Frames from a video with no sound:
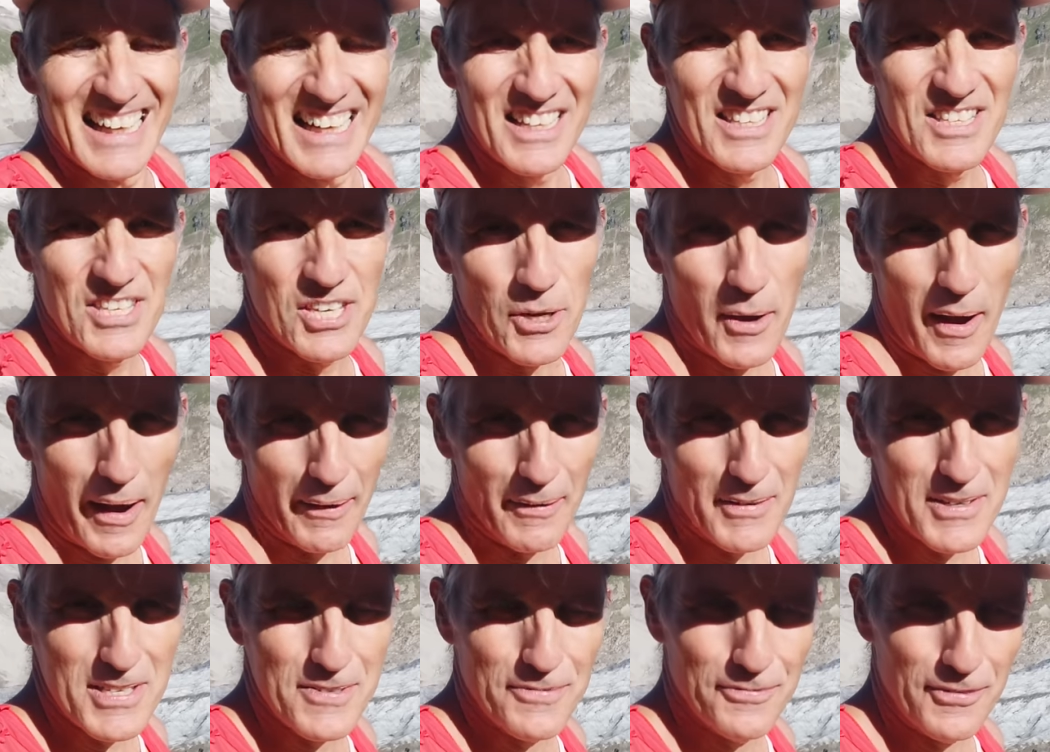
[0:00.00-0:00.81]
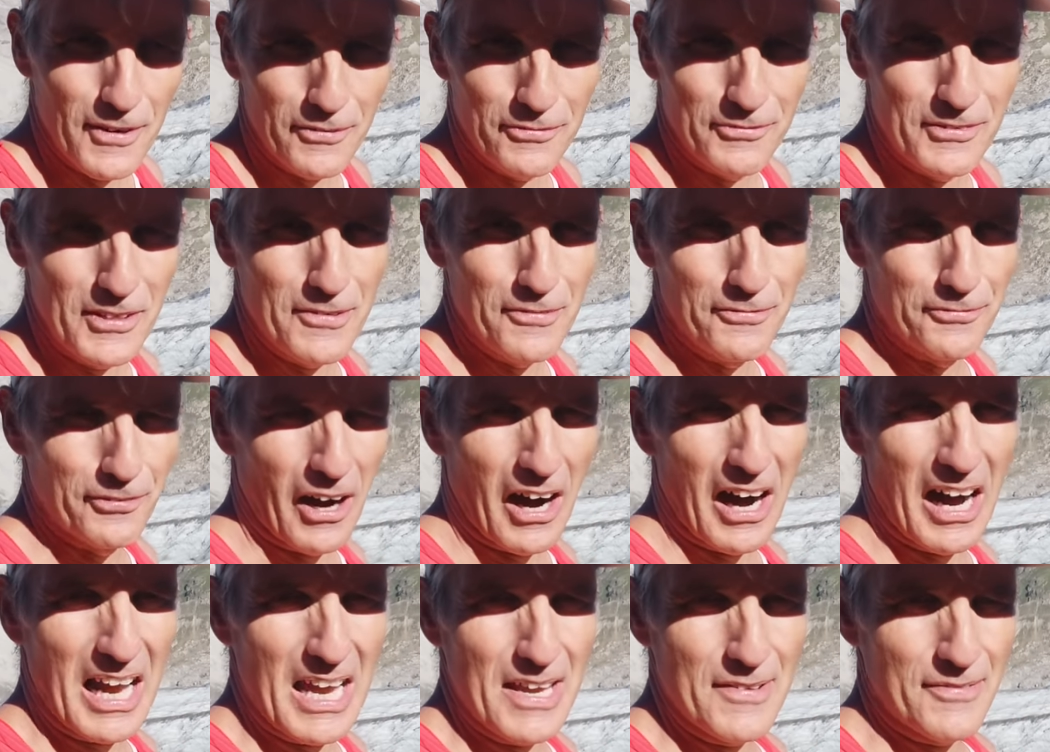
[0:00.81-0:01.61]
2 hours
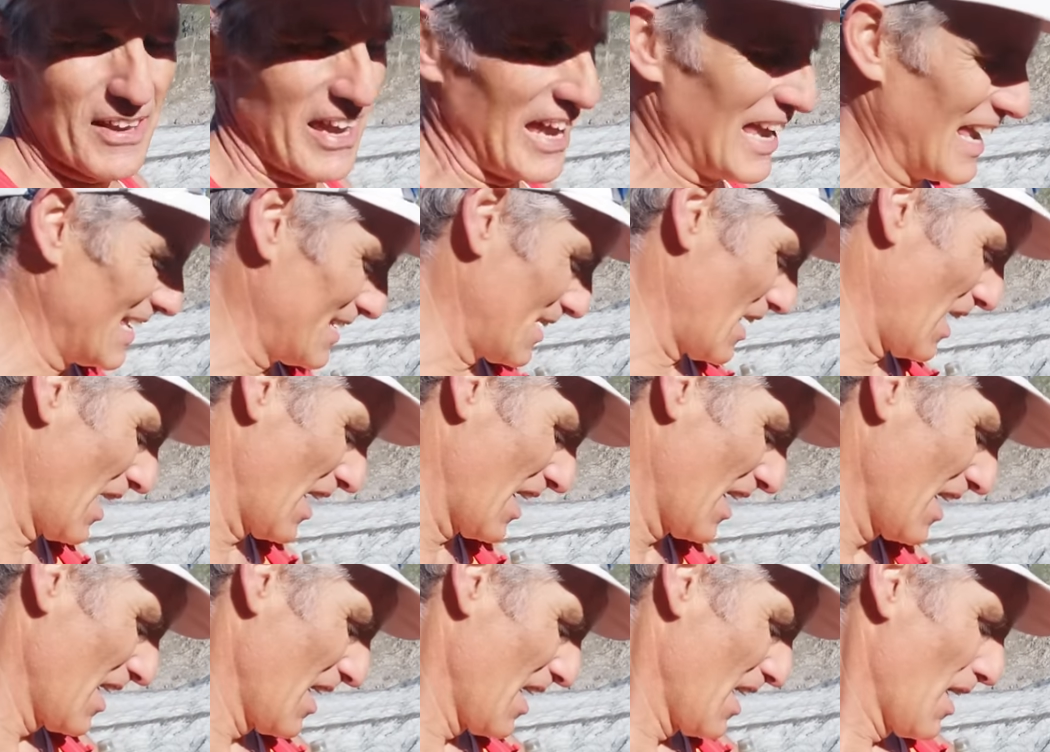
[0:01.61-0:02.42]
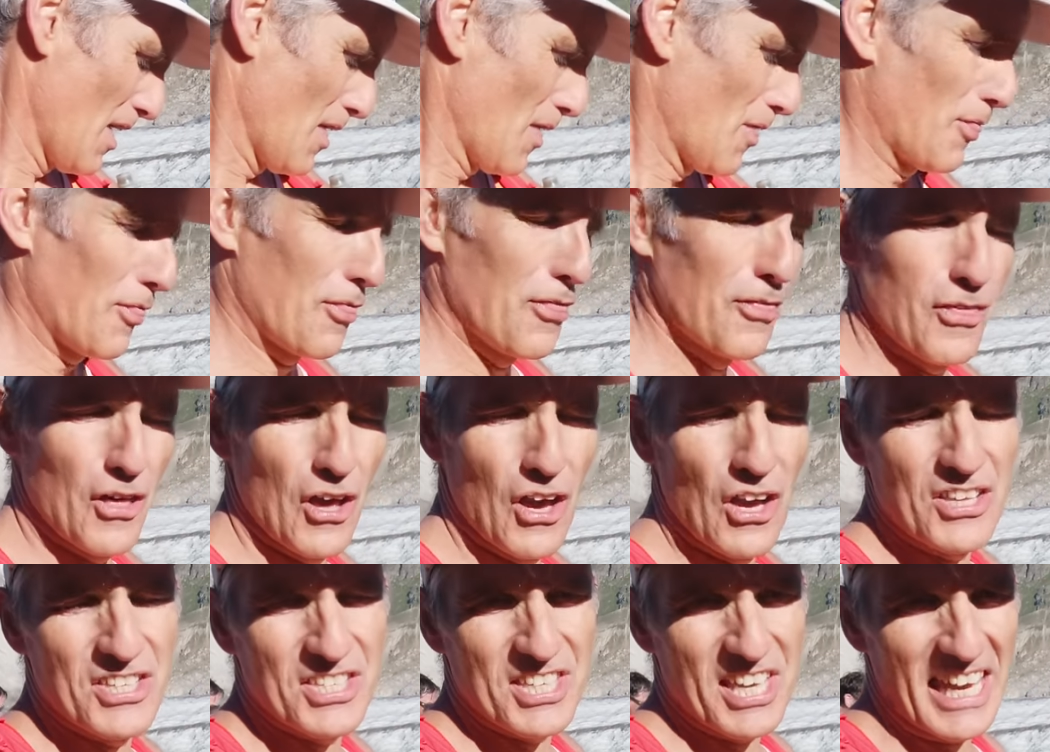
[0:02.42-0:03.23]
55 in,
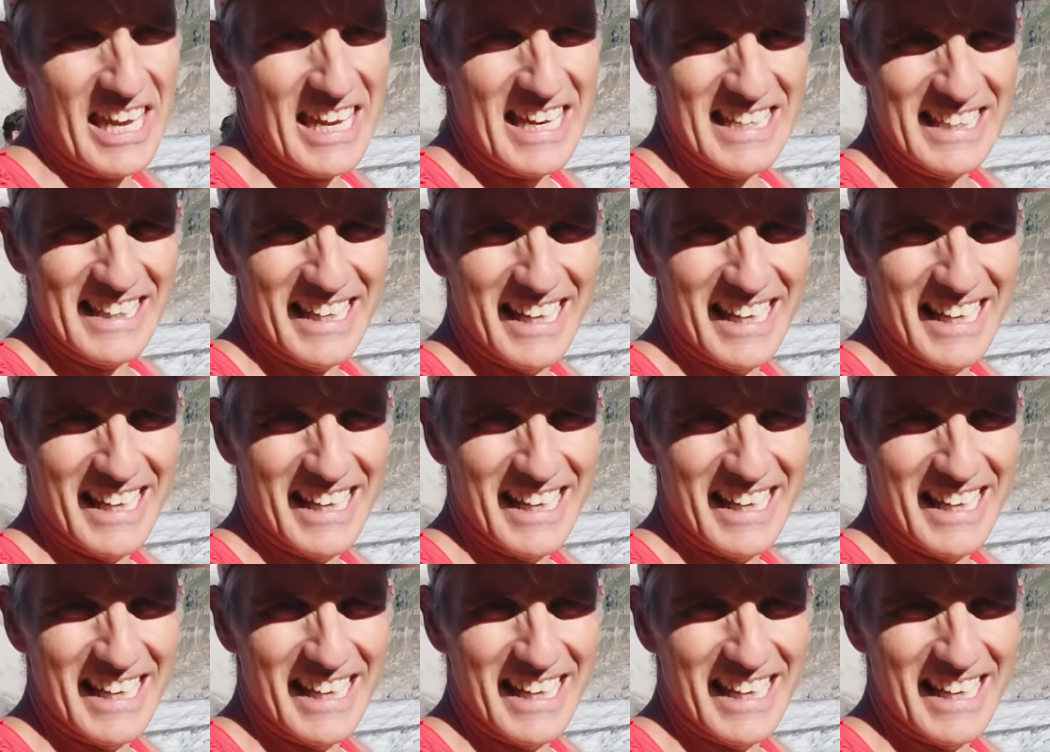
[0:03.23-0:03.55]
13